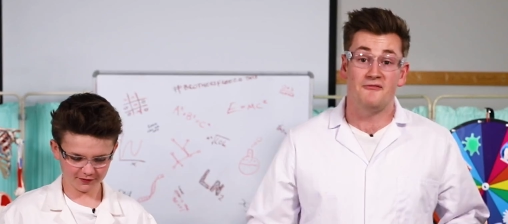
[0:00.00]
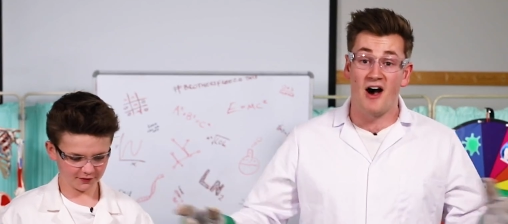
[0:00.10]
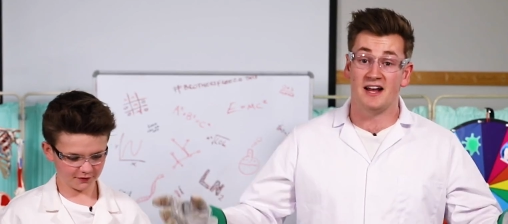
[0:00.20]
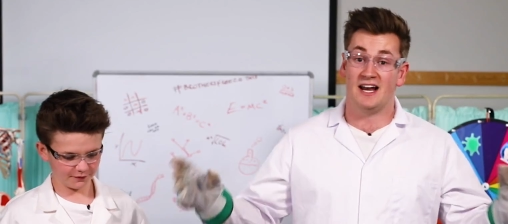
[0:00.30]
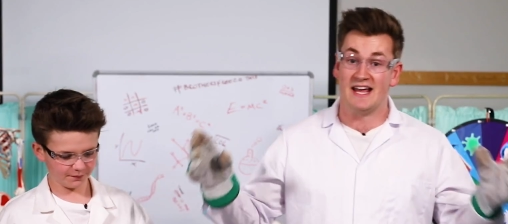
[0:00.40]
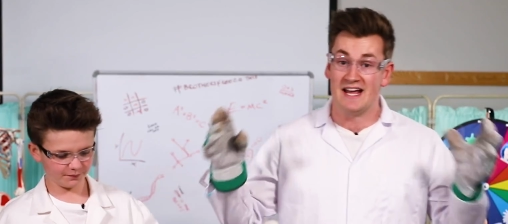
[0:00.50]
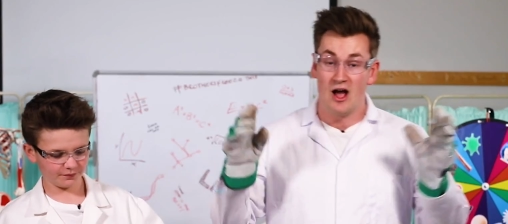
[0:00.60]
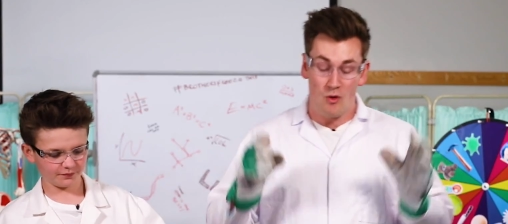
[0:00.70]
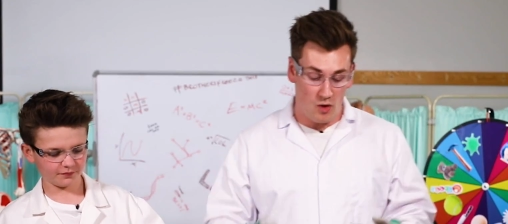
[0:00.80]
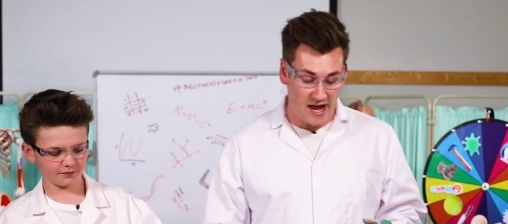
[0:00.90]
Speaker 1: And
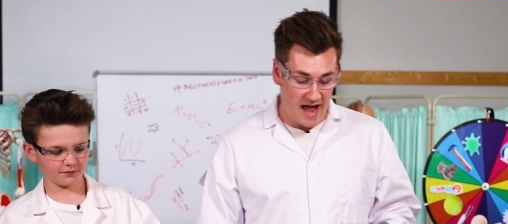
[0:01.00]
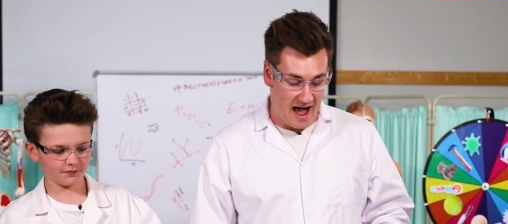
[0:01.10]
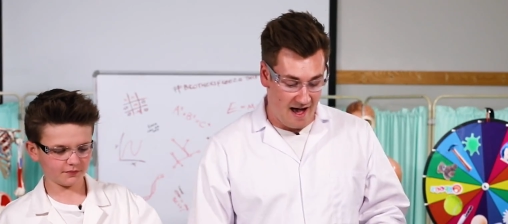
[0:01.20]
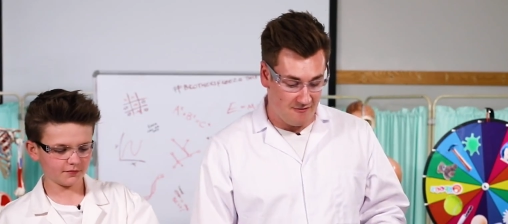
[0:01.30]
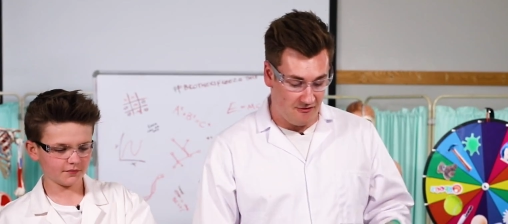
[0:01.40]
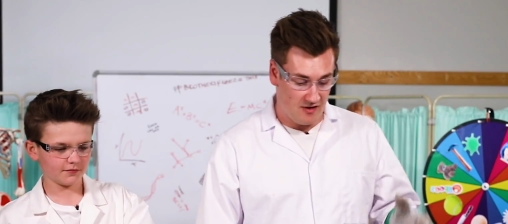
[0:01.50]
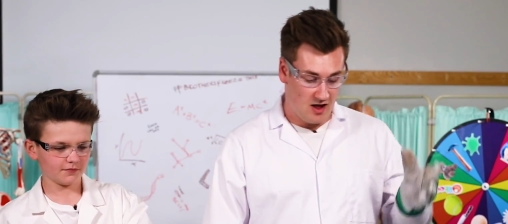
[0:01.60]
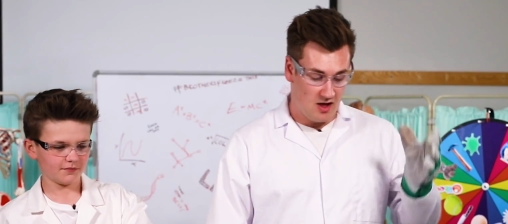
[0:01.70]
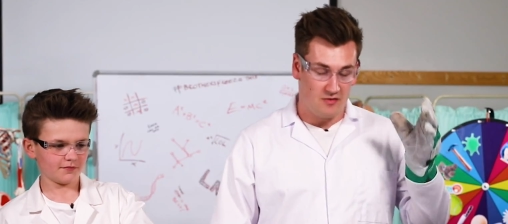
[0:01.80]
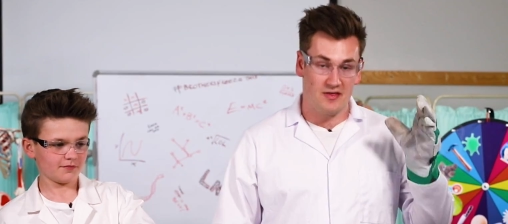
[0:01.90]
finally, we have
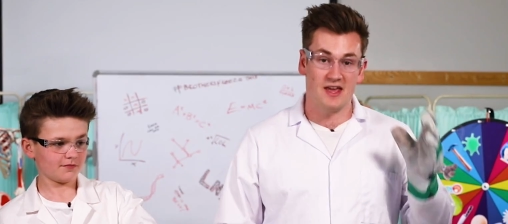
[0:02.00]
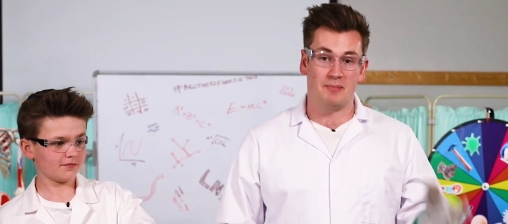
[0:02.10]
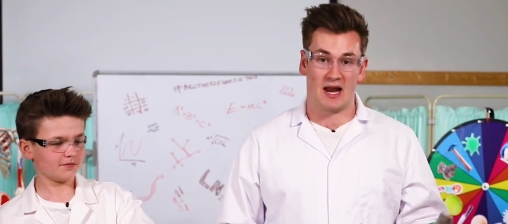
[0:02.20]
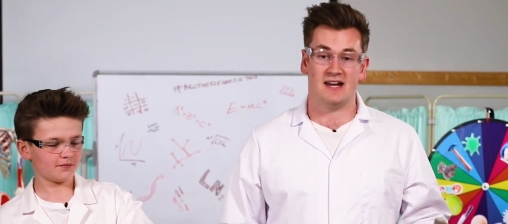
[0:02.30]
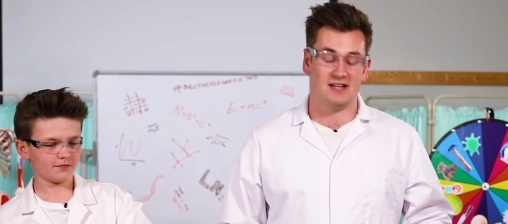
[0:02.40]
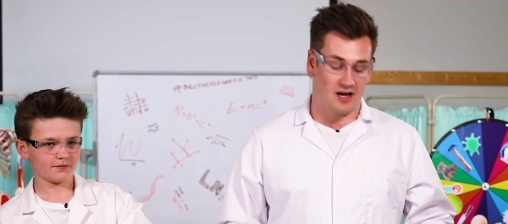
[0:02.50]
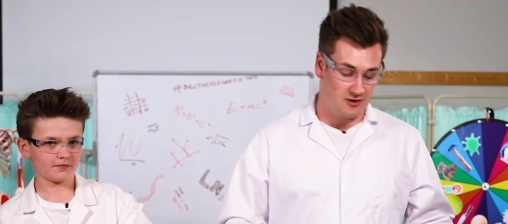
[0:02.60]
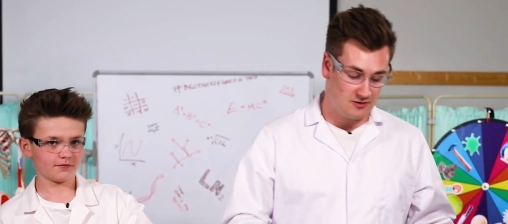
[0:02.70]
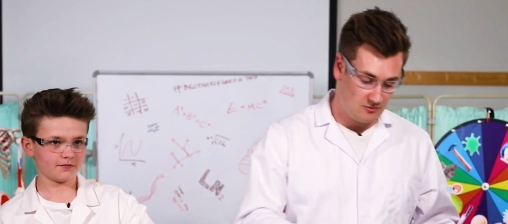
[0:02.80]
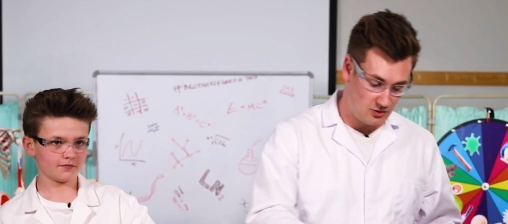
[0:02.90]
the
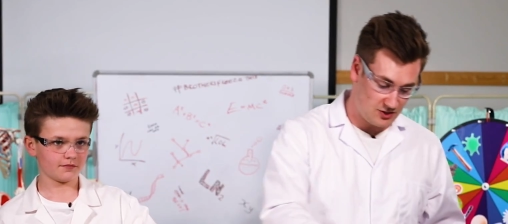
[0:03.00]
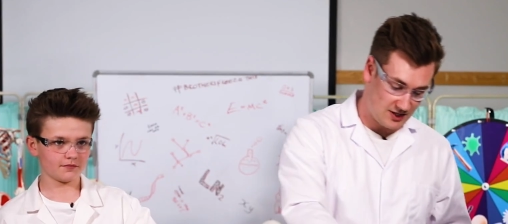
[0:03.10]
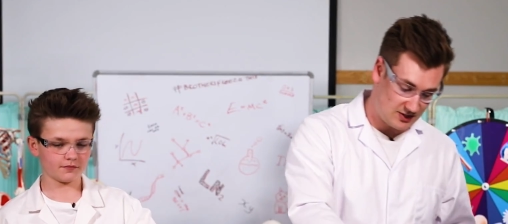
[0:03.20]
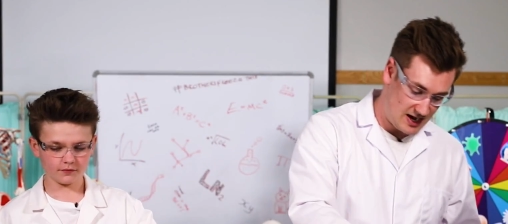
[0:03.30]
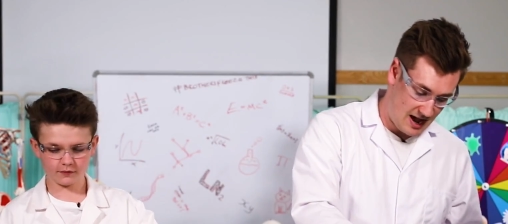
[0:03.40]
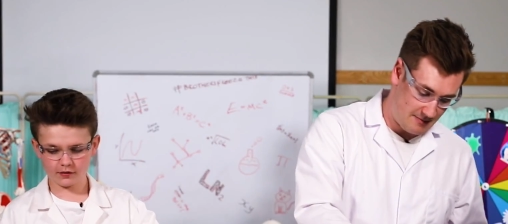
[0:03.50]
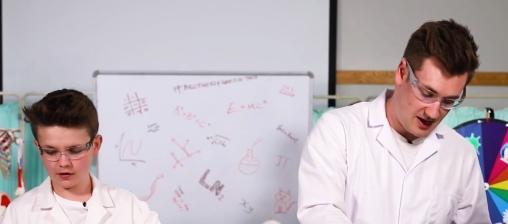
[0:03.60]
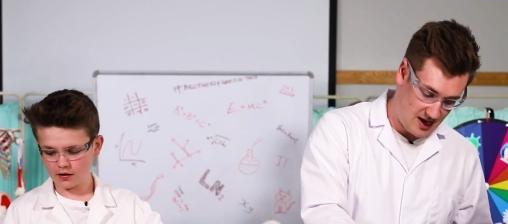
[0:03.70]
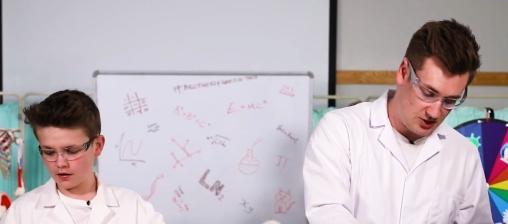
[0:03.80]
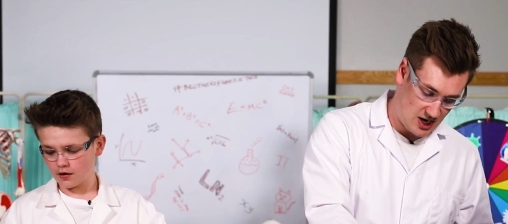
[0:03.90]
Play-Doh. What do you think is going to
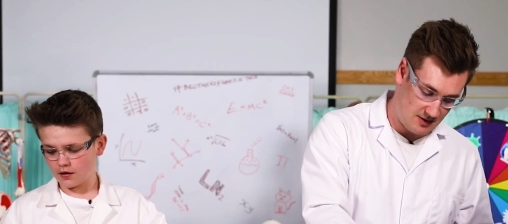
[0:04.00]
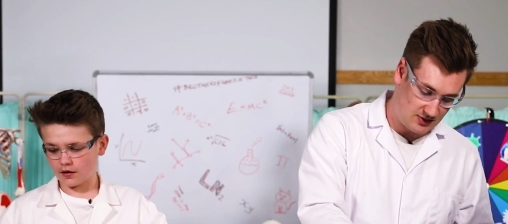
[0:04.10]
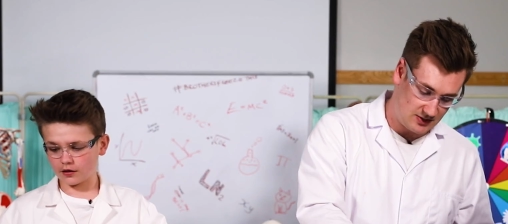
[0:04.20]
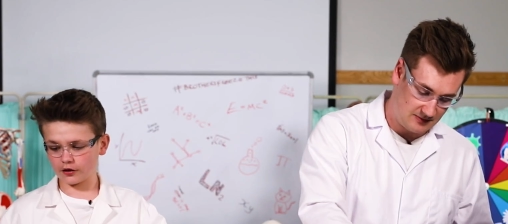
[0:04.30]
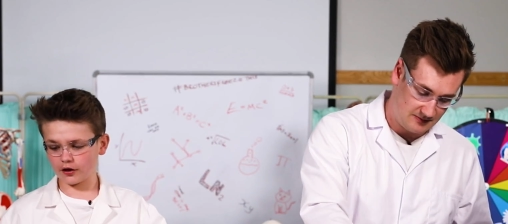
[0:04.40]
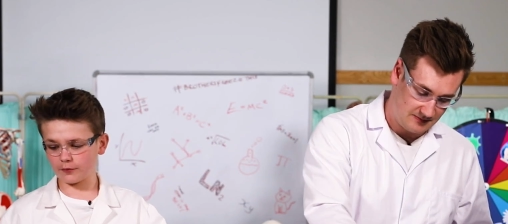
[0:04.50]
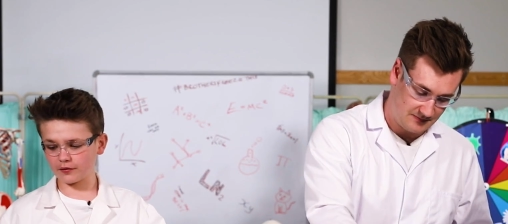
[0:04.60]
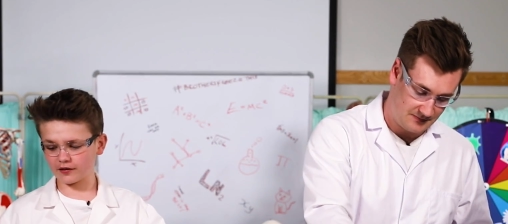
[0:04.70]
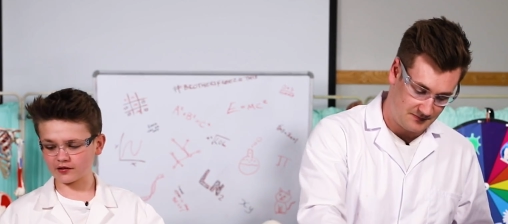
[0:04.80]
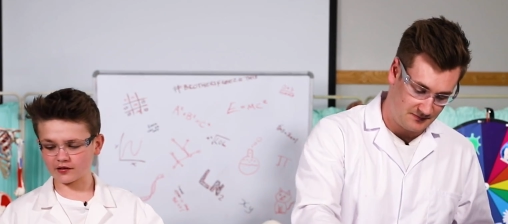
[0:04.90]
happen here, James?
Speaker 2: I don't know,
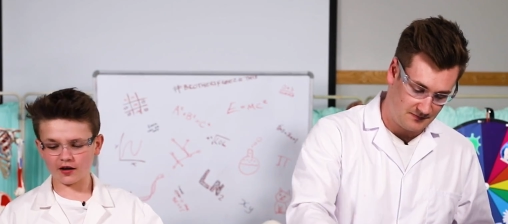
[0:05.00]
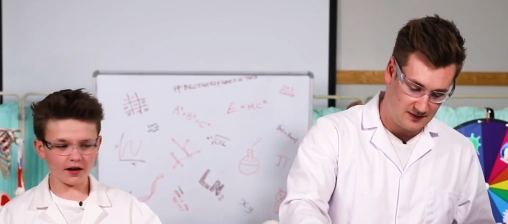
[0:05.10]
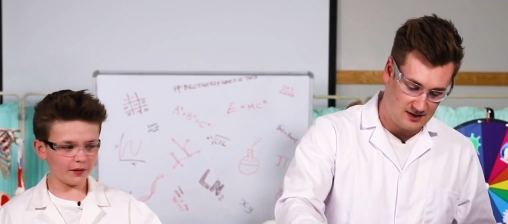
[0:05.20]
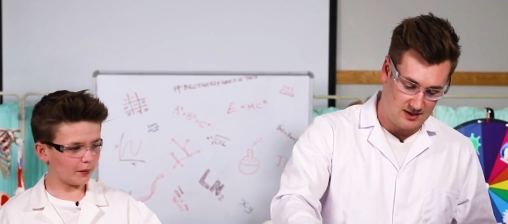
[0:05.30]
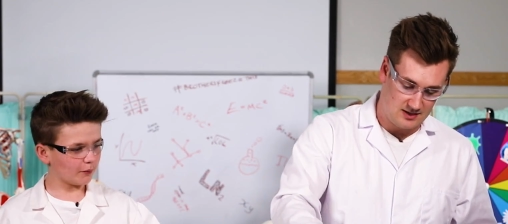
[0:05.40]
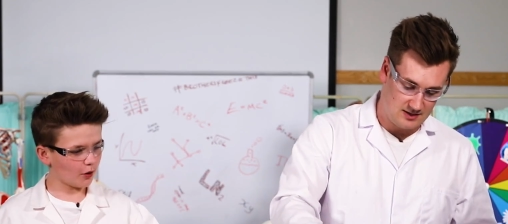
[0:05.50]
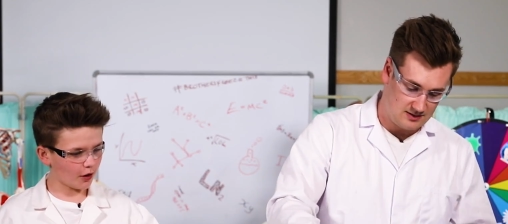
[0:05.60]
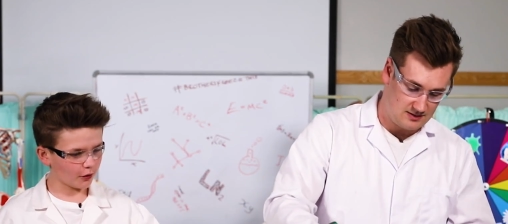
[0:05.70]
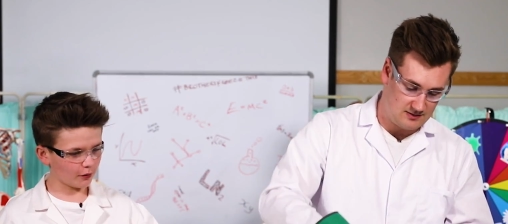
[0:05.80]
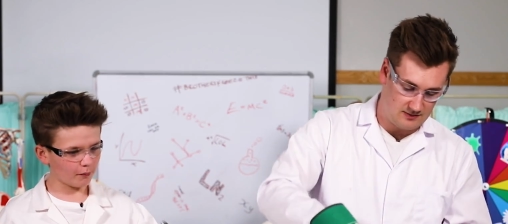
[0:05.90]
but this time I'm not
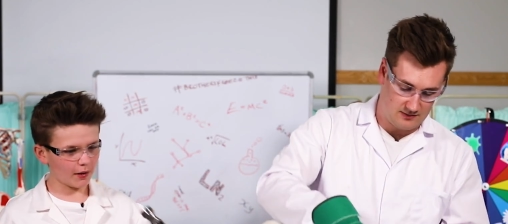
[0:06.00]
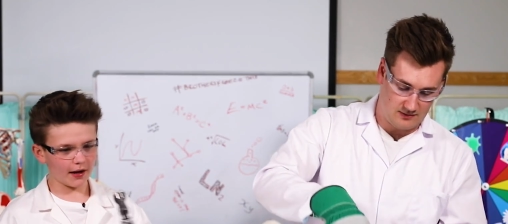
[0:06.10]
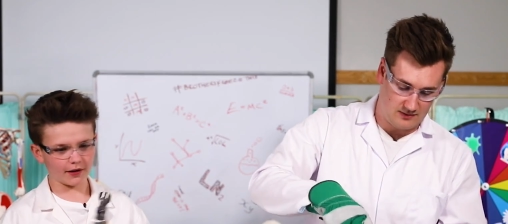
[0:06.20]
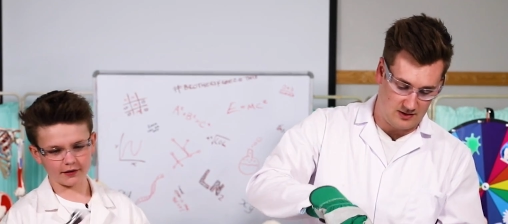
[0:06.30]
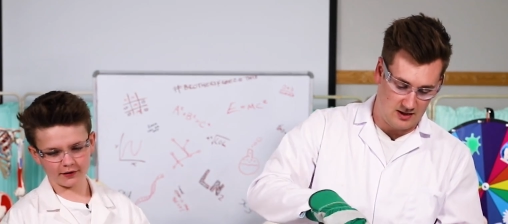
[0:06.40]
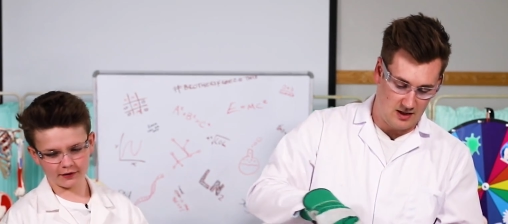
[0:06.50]
holding back.